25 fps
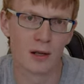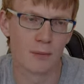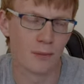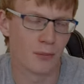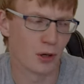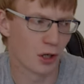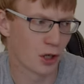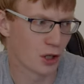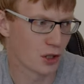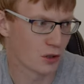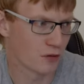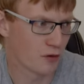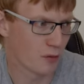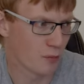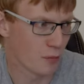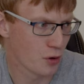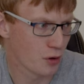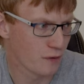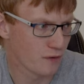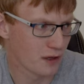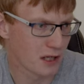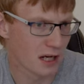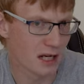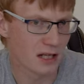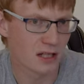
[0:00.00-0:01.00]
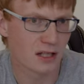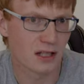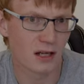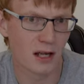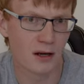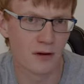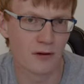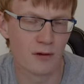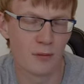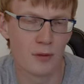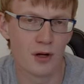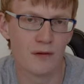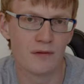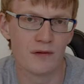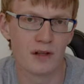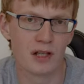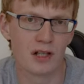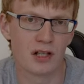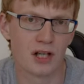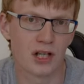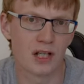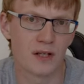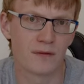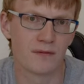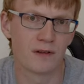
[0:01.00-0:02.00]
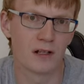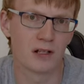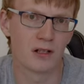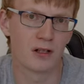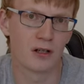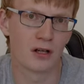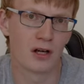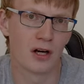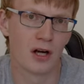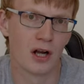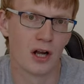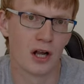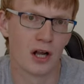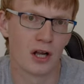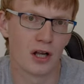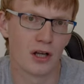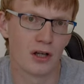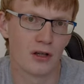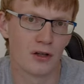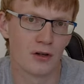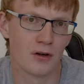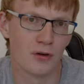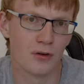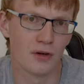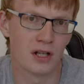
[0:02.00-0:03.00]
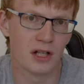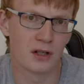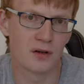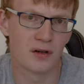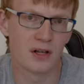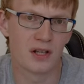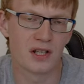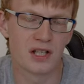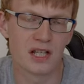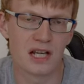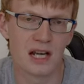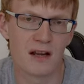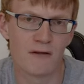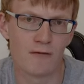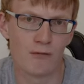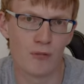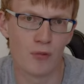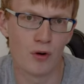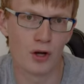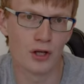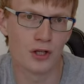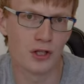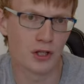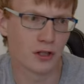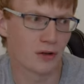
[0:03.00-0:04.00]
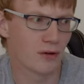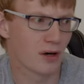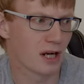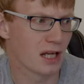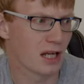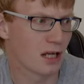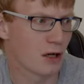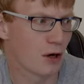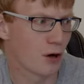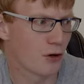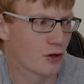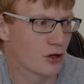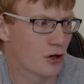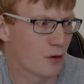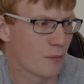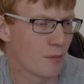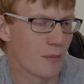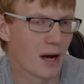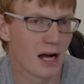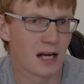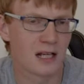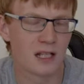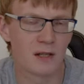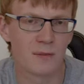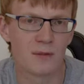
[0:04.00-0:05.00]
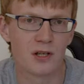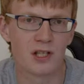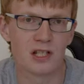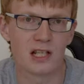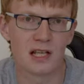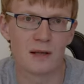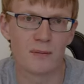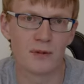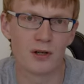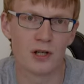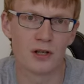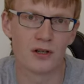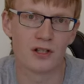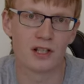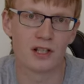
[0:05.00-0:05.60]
because removing it and removing the dust filter you're only going to save one degree on your maximum CPU